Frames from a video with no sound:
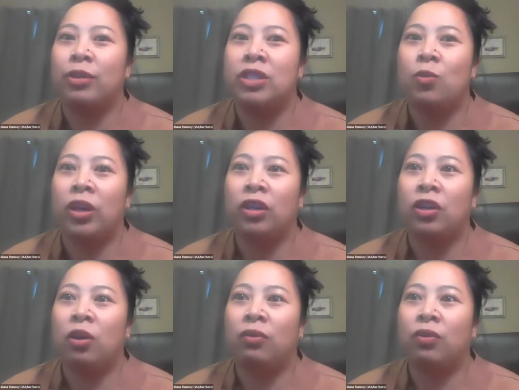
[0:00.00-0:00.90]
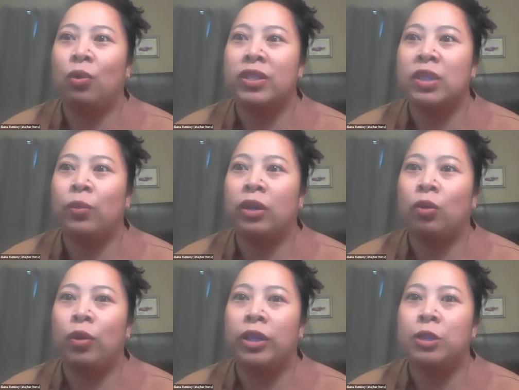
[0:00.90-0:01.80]
we just want you to know, of course, that we are
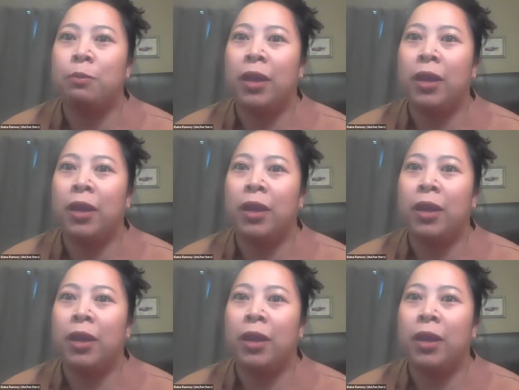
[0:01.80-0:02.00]
going to